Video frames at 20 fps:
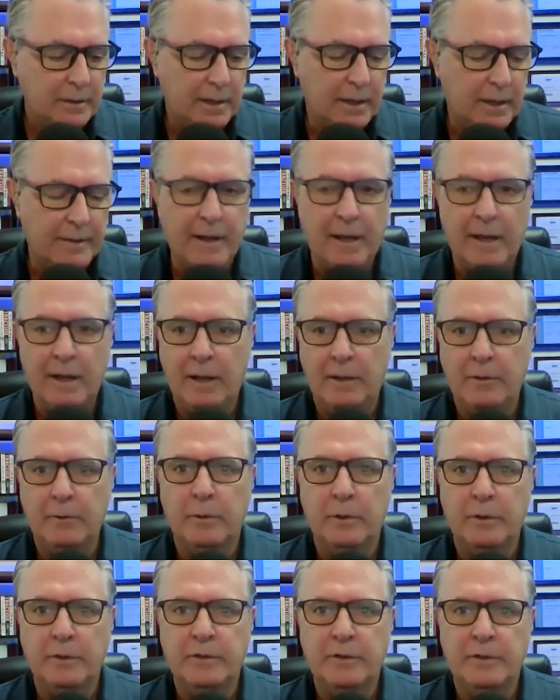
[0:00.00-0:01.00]
In other
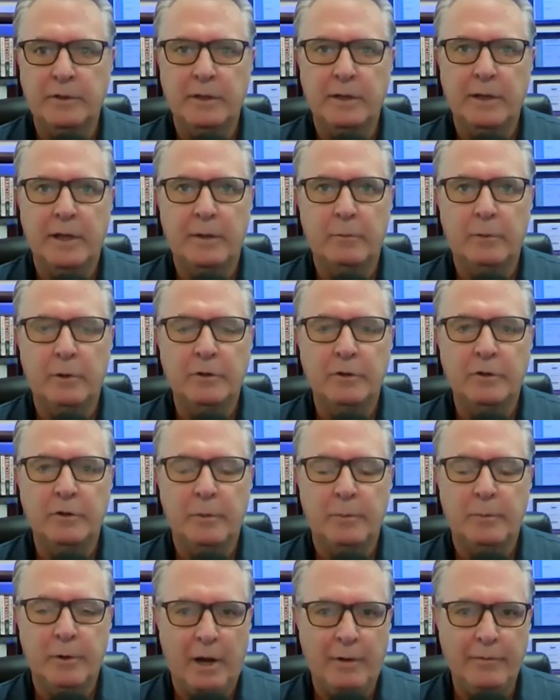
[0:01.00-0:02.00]
words,
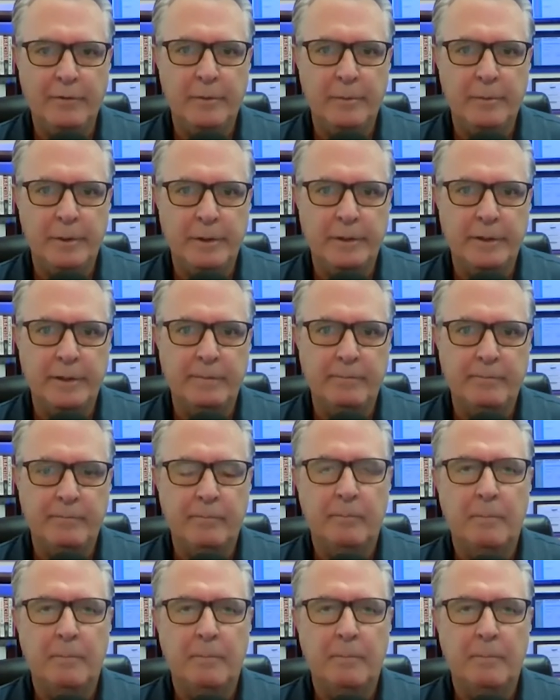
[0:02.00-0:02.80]
your profitability.